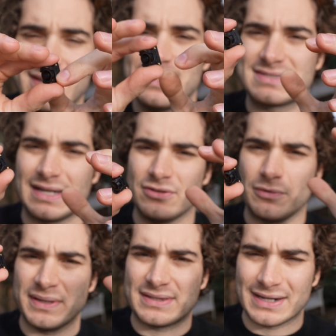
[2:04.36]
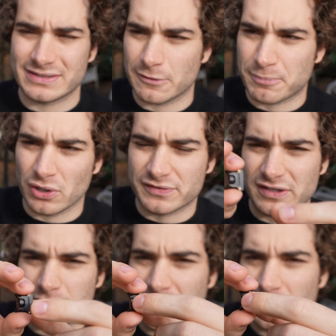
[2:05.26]
it's a little bit harder
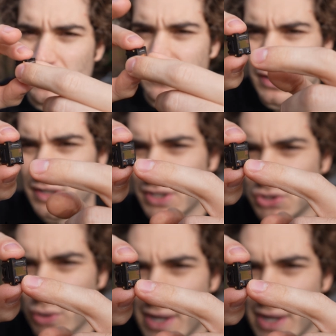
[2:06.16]
process because uh, you